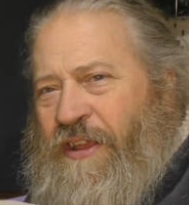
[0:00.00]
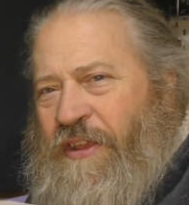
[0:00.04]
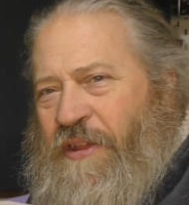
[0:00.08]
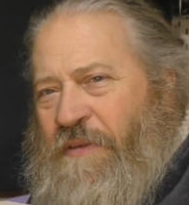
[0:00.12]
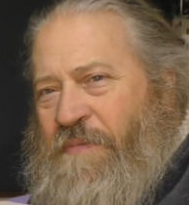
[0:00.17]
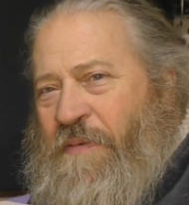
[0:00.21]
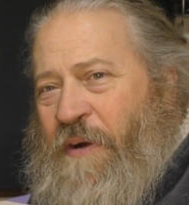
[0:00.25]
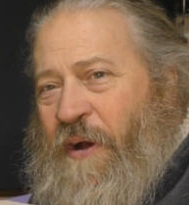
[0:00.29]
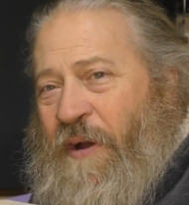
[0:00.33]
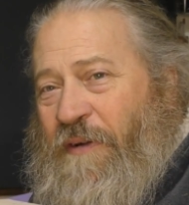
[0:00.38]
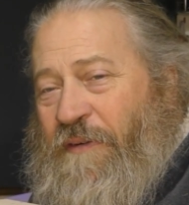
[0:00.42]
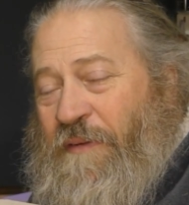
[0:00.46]
you
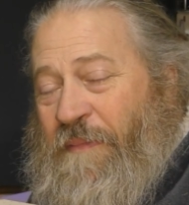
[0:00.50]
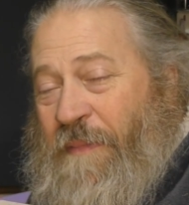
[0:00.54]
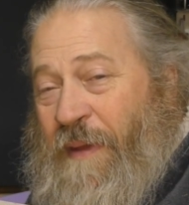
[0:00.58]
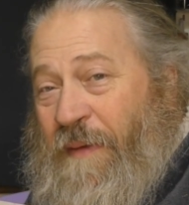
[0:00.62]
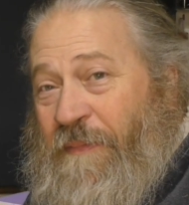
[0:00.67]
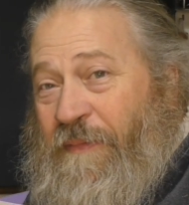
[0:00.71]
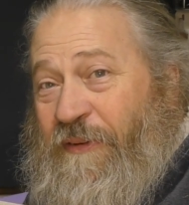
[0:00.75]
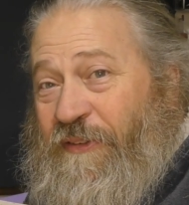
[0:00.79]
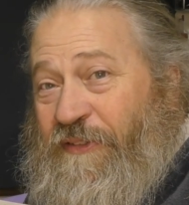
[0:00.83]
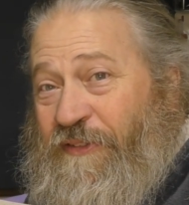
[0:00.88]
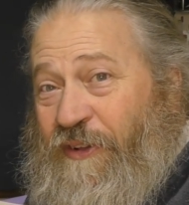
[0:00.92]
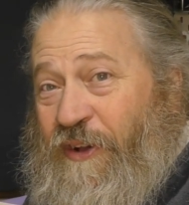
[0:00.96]
might
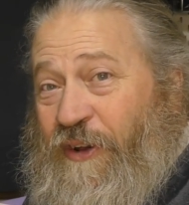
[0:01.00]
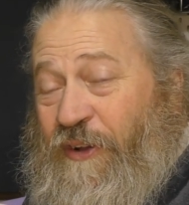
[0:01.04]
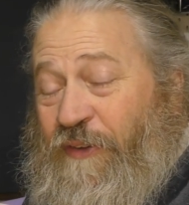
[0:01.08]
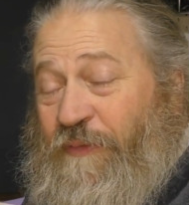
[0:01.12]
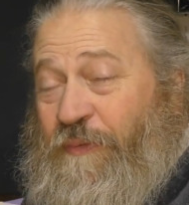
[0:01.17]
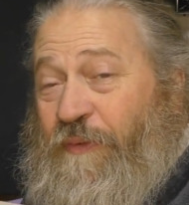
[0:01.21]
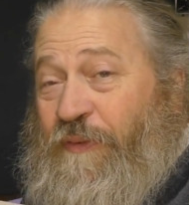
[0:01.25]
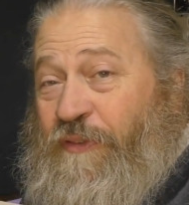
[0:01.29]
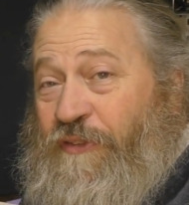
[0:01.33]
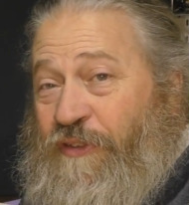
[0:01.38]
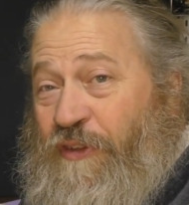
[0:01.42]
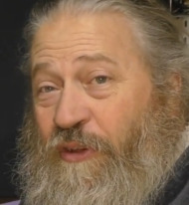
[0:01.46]
remember it started
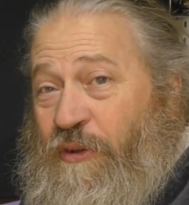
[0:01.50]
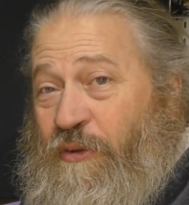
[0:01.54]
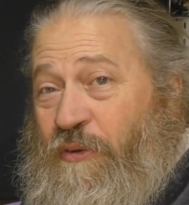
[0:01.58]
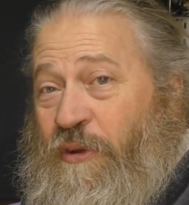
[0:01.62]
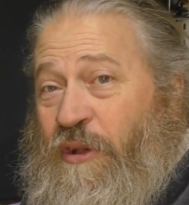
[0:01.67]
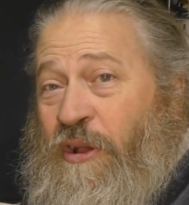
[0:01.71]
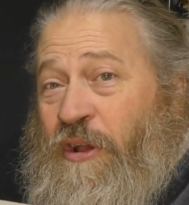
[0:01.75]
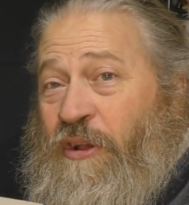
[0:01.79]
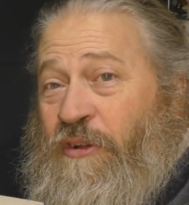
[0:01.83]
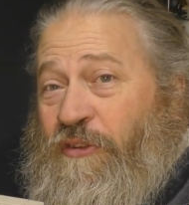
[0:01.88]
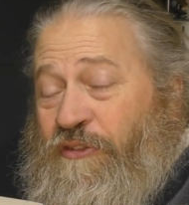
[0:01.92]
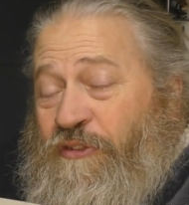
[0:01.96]
off with two
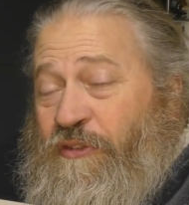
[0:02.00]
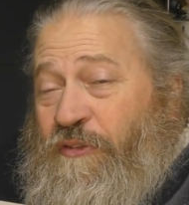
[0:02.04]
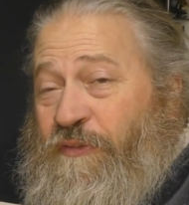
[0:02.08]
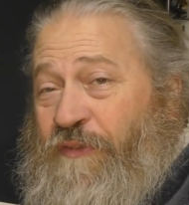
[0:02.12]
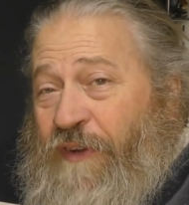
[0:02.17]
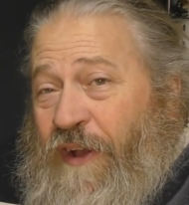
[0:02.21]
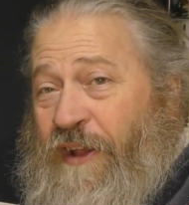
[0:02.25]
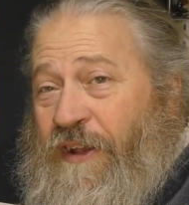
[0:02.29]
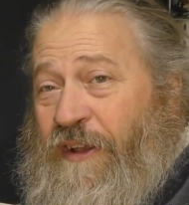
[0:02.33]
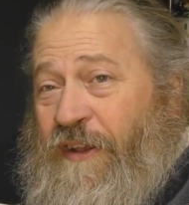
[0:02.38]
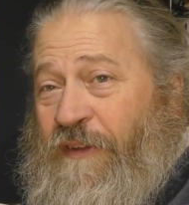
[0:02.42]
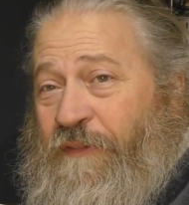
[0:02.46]

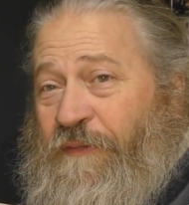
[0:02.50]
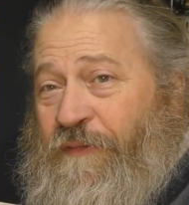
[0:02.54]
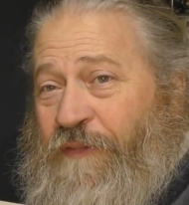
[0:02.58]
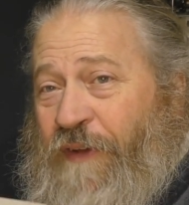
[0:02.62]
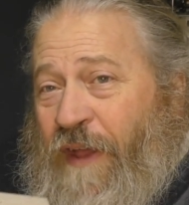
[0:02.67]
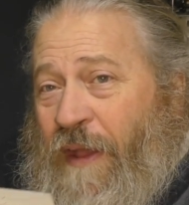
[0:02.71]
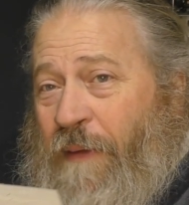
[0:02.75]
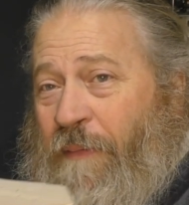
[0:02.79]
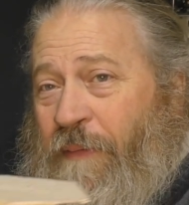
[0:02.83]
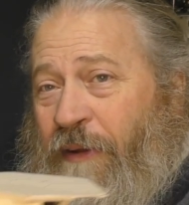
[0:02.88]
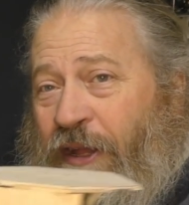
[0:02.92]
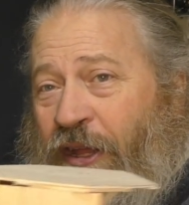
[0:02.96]
Sylvanian
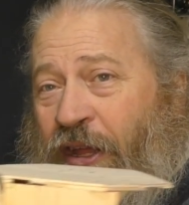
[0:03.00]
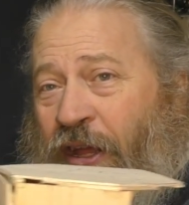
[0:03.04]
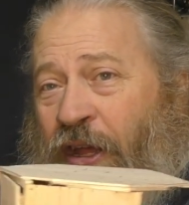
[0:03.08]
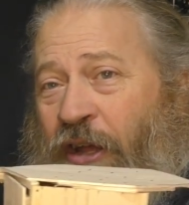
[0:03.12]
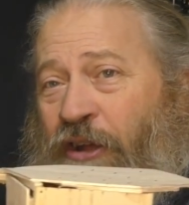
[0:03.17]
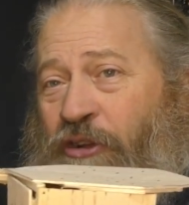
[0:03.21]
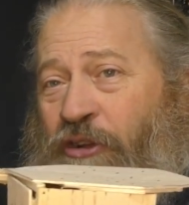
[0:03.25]
family